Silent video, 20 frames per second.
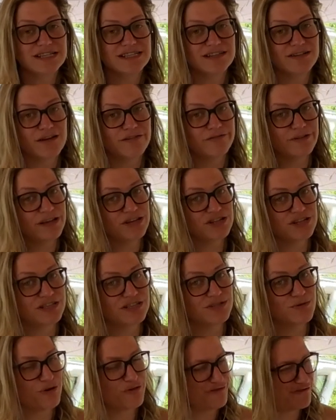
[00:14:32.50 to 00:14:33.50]
is a nonfiction,
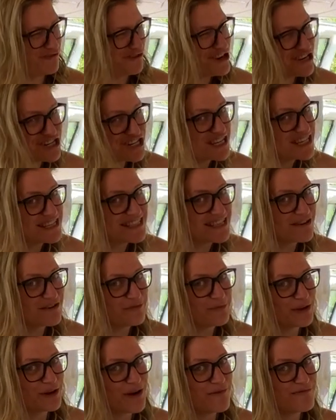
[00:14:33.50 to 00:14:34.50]
so officially it's out of
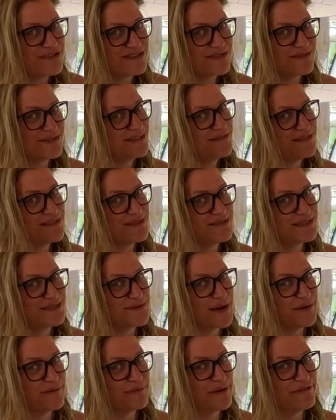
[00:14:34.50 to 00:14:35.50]
my comfort zone, even though it's
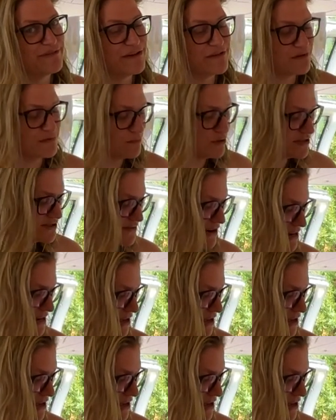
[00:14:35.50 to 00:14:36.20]
one of my favorite books right